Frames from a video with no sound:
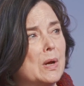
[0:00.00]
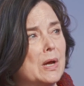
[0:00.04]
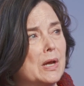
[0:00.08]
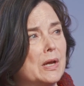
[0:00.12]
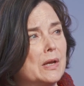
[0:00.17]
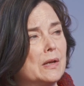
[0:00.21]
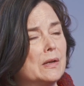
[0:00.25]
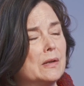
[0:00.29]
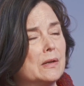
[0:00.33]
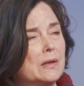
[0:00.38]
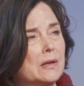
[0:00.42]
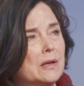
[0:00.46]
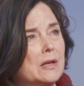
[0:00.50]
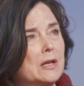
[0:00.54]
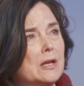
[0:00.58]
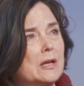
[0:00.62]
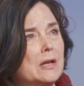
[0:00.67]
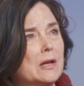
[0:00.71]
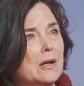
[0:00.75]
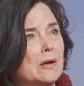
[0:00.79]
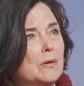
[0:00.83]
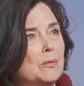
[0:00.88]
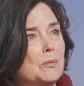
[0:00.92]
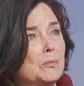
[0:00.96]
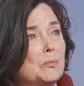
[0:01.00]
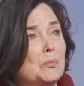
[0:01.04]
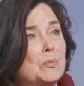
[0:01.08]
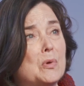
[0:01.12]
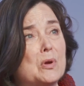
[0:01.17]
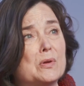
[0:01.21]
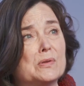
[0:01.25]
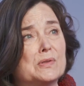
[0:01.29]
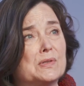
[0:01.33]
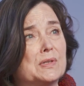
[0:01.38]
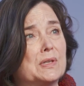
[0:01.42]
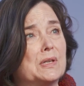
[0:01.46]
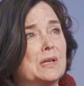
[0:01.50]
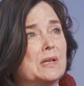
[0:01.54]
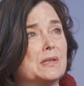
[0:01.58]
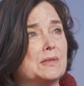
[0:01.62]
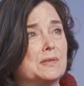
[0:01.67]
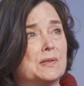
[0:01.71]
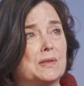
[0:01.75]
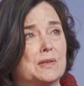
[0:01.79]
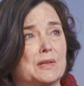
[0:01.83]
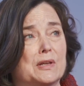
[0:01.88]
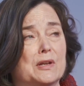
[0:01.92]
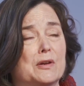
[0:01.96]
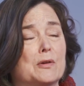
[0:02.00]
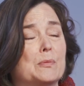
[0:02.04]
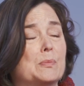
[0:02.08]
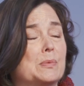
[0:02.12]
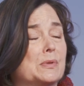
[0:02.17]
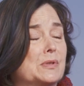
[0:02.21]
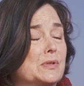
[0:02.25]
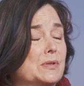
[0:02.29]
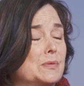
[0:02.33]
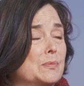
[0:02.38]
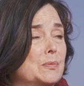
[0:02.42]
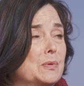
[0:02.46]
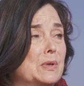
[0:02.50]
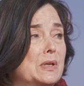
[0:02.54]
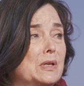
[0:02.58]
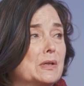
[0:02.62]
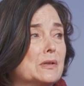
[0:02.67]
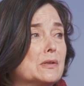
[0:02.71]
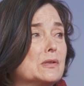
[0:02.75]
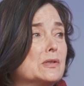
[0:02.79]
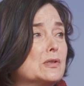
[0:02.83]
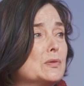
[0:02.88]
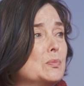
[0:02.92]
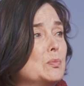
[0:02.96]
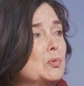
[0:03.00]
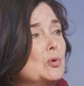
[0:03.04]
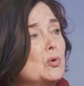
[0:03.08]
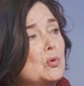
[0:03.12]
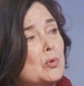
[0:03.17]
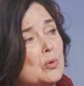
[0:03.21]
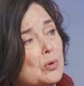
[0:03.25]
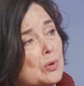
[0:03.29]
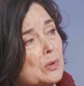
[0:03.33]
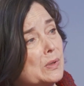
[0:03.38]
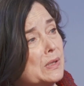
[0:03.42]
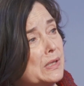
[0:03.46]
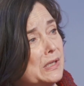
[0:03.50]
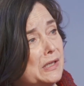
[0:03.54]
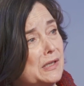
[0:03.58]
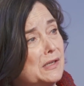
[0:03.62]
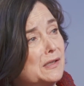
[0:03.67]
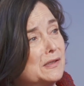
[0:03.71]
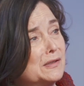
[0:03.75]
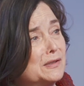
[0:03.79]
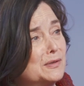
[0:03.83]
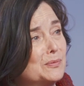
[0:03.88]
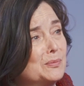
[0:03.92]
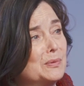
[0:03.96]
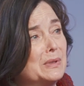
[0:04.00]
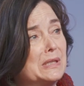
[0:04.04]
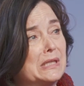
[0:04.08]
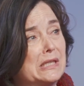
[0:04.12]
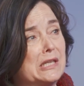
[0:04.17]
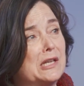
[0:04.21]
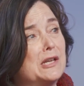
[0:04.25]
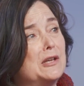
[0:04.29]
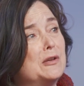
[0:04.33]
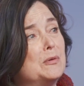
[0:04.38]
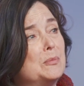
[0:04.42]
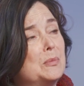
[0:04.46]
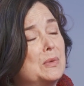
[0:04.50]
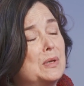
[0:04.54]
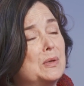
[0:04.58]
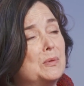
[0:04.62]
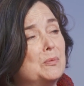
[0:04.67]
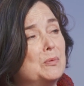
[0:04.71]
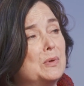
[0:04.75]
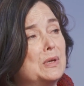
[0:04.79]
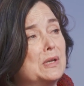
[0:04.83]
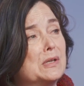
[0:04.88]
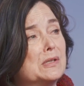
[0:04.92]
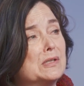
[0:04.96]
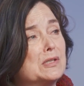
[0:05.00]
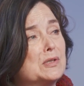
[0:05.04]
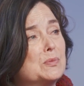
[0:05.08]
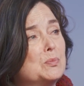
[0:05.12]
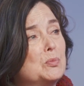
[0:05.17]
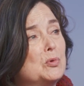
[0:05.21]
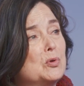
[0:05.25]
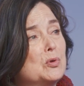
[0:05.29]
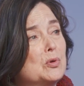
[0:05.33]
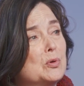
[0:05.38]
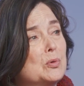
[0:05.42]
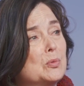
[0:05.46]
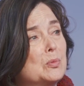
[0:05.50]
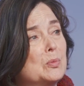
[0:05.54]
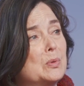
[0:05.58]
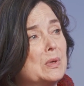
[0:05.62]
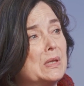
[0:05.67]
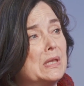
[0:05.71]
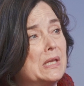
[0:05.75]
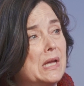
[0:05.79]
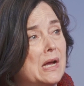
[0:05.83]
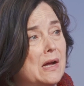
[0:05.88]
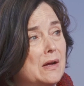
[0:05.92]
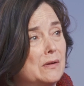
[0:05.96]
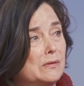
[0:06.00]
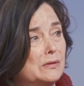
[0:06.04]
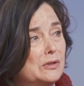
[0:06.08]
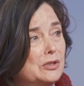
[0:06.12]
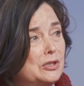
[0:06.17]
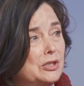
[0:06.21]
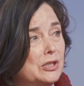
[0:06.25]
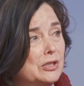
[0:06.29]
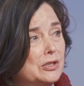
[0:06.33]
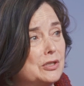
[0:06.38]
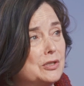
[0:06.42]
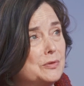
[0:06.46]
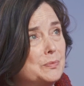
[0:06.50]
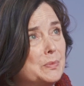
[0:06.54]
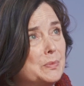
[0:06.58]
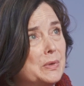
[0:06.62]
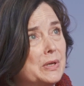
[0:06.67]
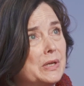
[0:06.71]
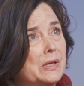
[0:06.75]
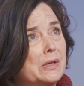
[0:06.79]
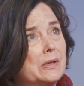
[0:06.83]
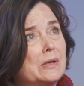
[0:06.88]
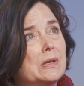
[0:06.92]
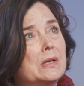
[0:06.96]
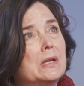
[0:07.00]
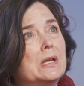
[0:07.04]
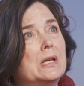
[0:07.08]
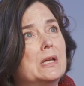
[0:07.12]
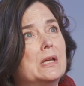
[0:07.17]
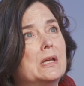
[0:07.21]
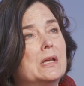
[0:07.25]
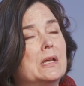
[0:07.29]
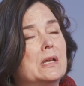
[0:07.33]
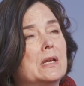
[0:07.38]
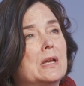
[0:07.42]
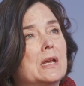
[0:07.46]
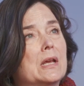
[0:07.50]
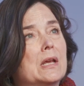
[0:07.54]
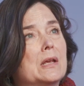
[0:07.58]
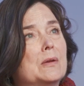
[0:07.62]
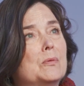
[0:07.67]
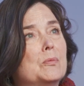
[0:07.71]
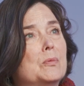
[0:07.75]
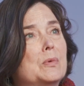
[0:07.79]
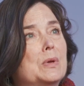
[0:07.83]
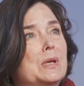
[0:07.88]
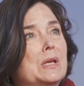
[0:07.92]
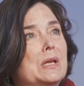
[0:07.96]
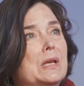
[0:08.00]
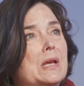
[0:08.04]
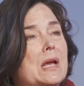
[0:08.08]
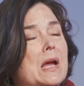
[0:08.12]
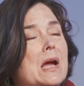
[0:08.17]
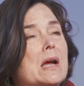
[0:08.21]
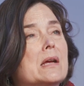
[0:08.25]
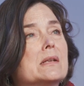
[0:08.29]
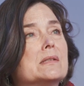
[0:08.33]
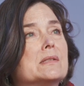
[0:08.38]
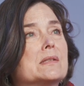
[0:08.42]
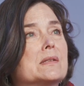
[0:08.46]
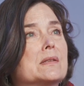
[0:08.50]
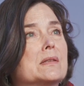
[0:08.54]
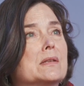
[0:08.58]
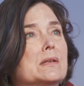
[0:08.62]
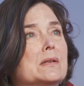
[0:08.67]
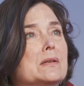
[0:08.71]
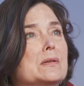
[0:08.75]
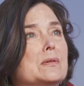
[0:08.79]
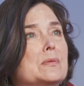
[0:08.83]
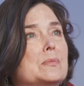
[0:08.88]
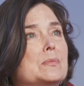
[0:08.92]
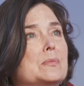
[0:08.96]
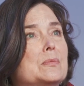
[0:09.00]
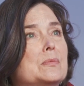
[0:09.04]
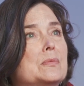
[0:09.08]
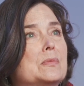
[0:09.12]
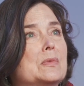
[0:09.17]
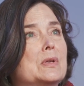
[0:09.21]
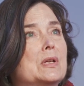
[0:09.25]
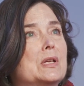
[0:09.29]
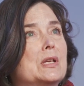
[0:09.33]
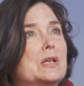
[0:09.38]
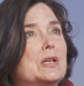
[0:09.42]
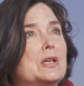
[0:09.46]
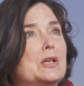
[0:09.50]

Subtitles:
Right. Mostly as a therapist, we explore things with them, and we explore without judgment, and we ask them,